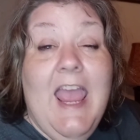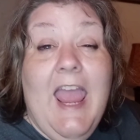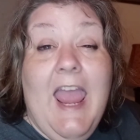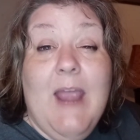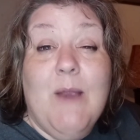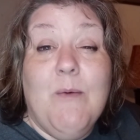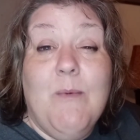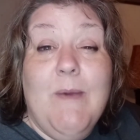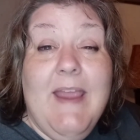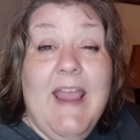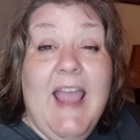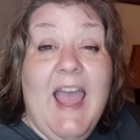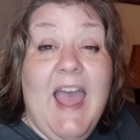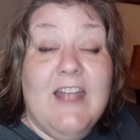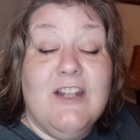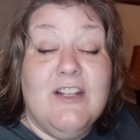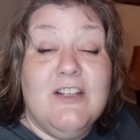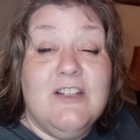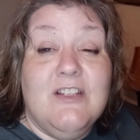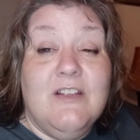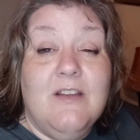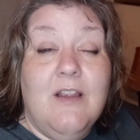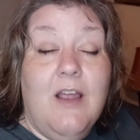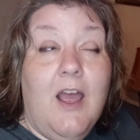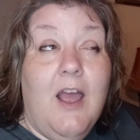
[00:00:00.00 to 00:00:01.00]
And we
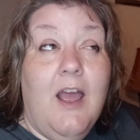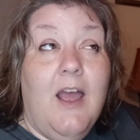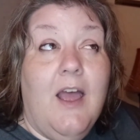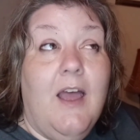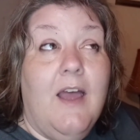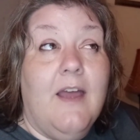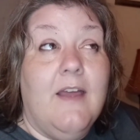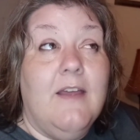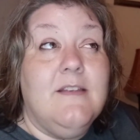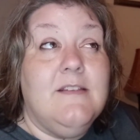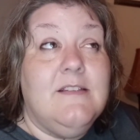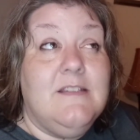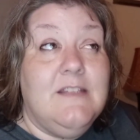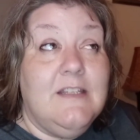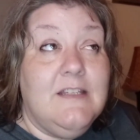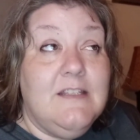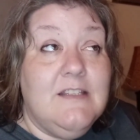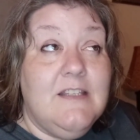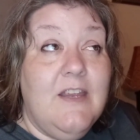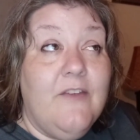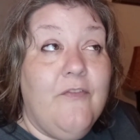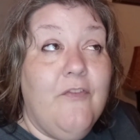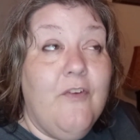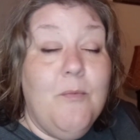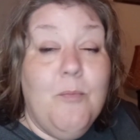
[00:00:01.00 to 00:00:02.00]
got uh, six
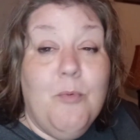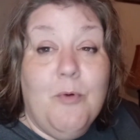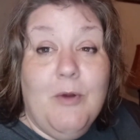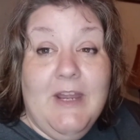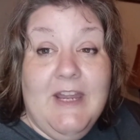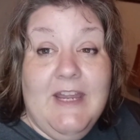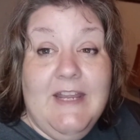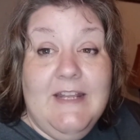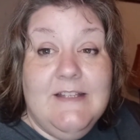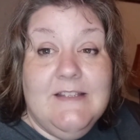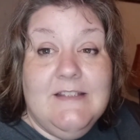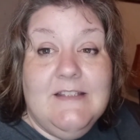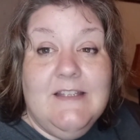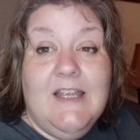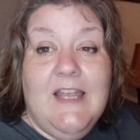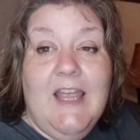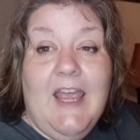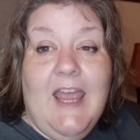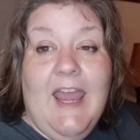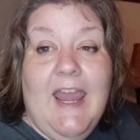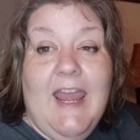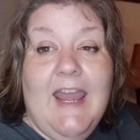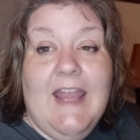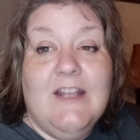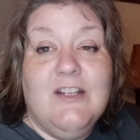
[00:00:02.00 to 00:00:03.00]
different breeds
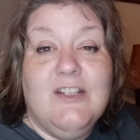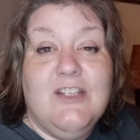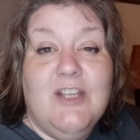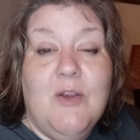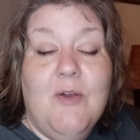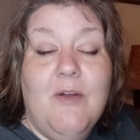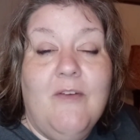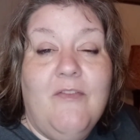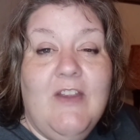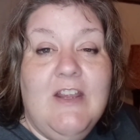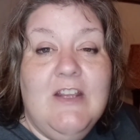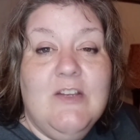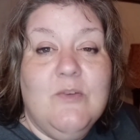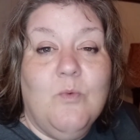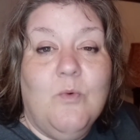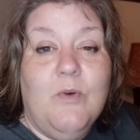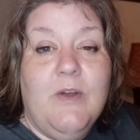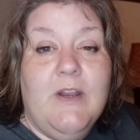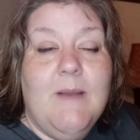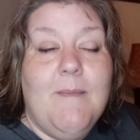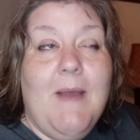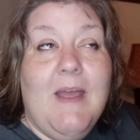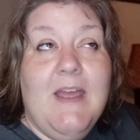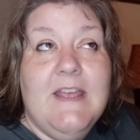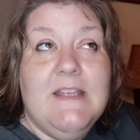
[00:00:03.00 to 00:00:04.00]
and two of each
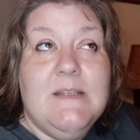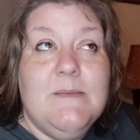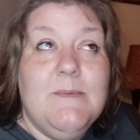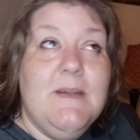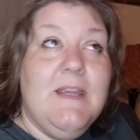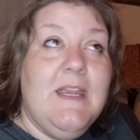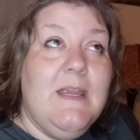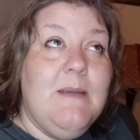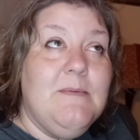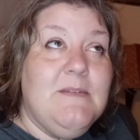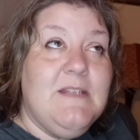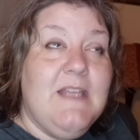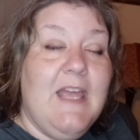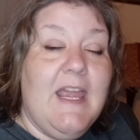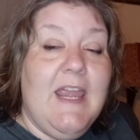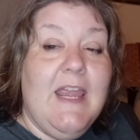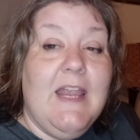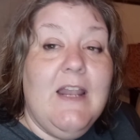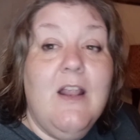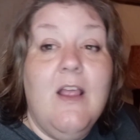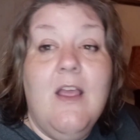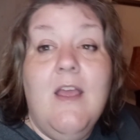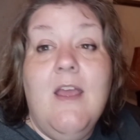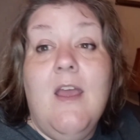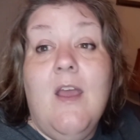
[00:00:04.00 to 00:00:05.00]
one. And my husband keeps
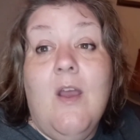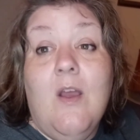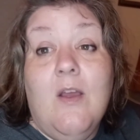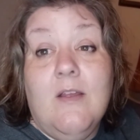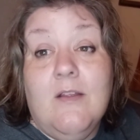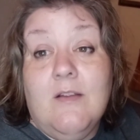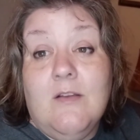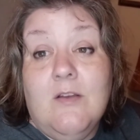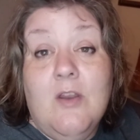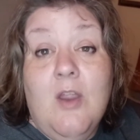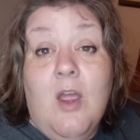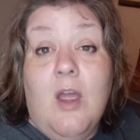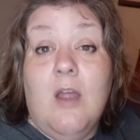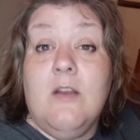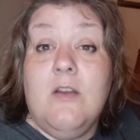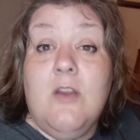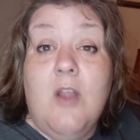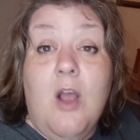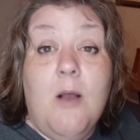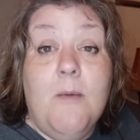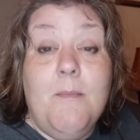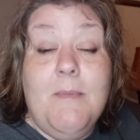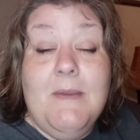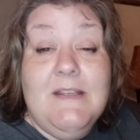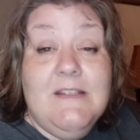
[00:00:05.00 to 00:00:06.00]
saying,
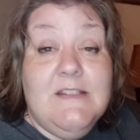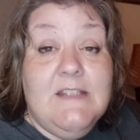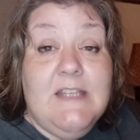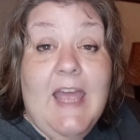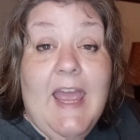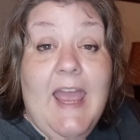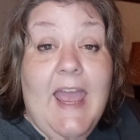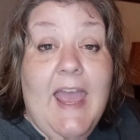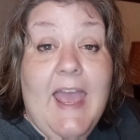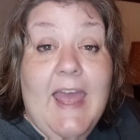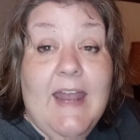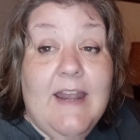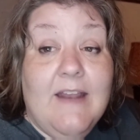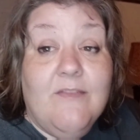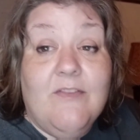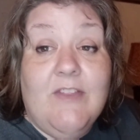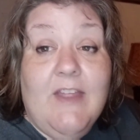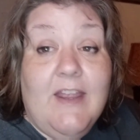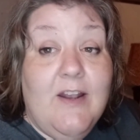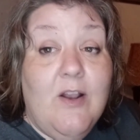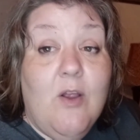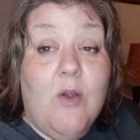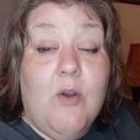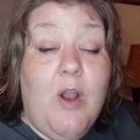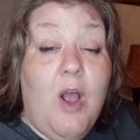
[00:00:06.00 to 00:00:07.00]
don't be sad if
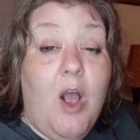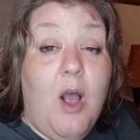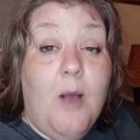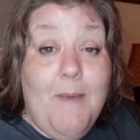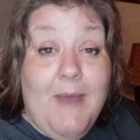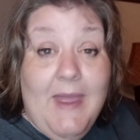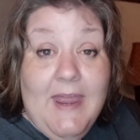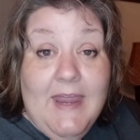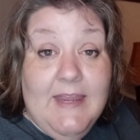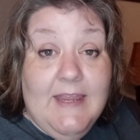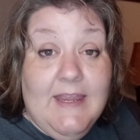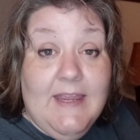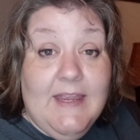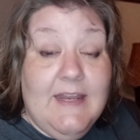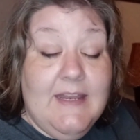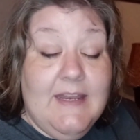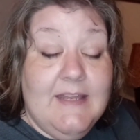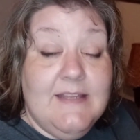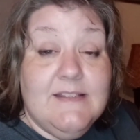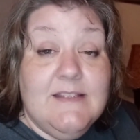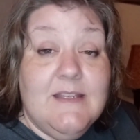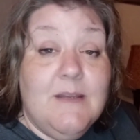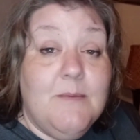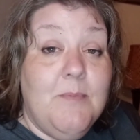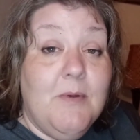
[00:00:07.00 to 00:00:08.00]
they don't all make it, he
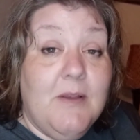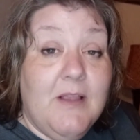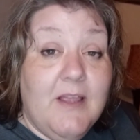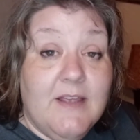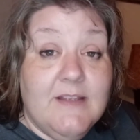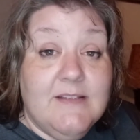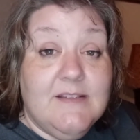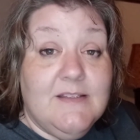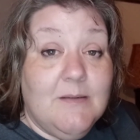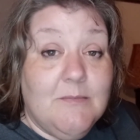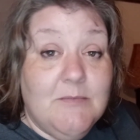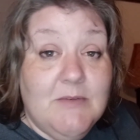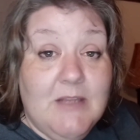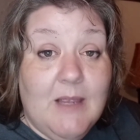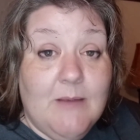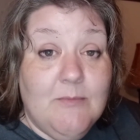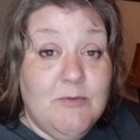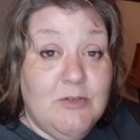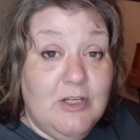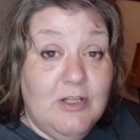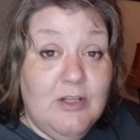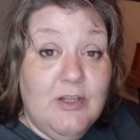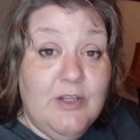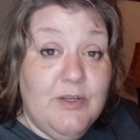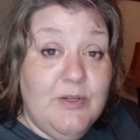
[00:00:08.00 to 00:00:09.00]
said, because
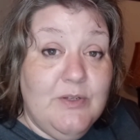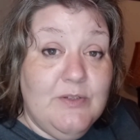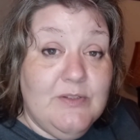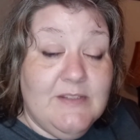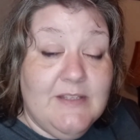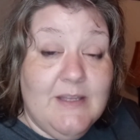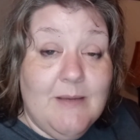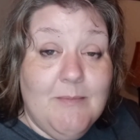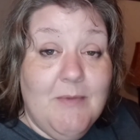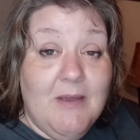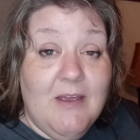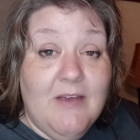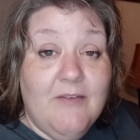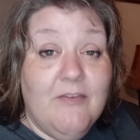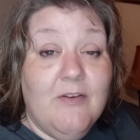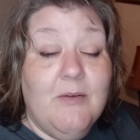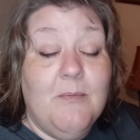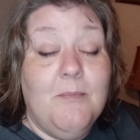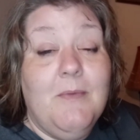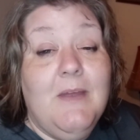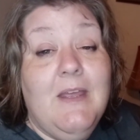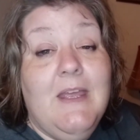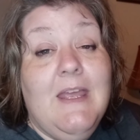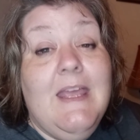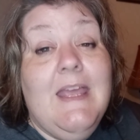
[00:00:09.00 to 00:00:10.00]
sometimes you lose some of
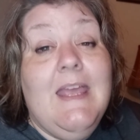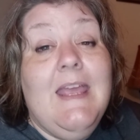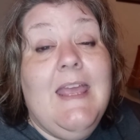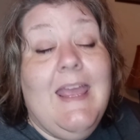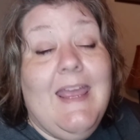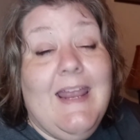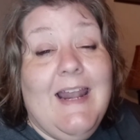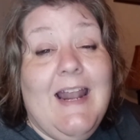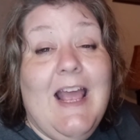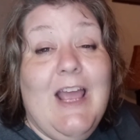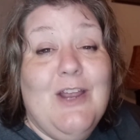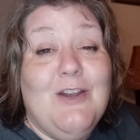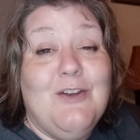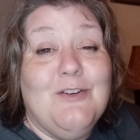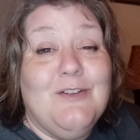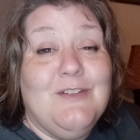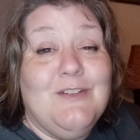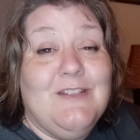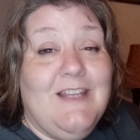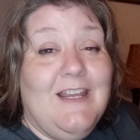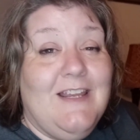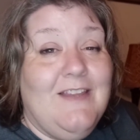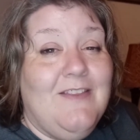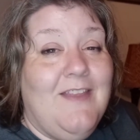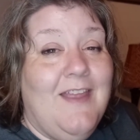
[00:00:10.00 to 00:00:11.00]
them. And I
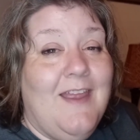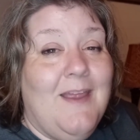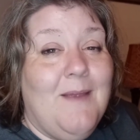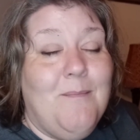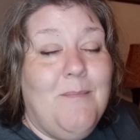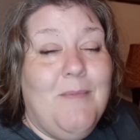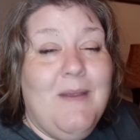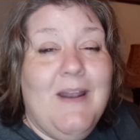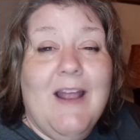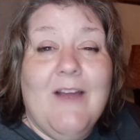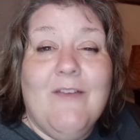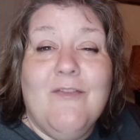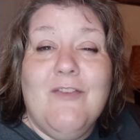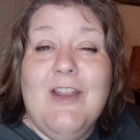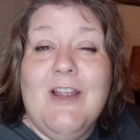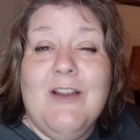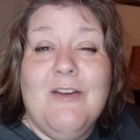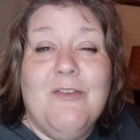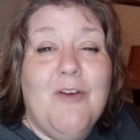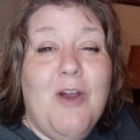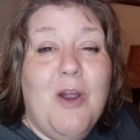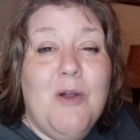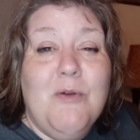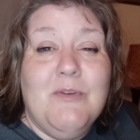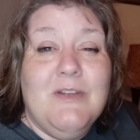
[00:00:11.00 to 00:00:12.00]
understand that. But I've done
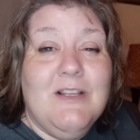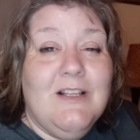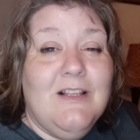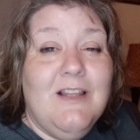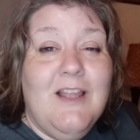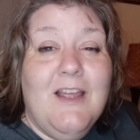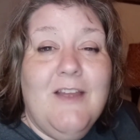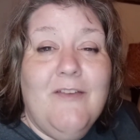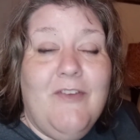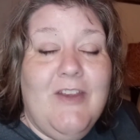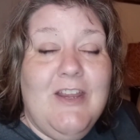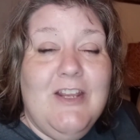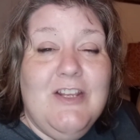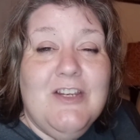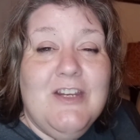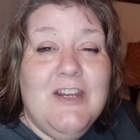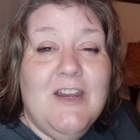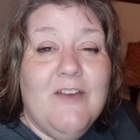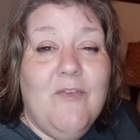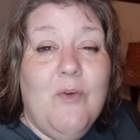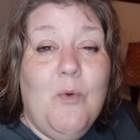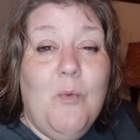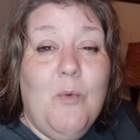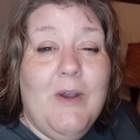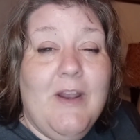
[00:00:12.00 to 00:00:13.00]
grown to love each and
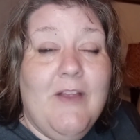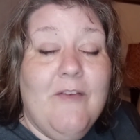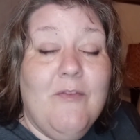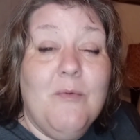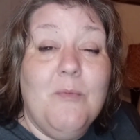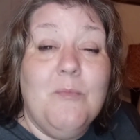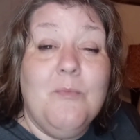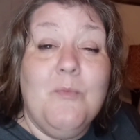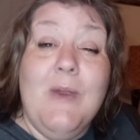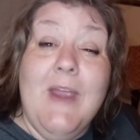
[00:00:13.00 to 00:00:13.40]
every one of them.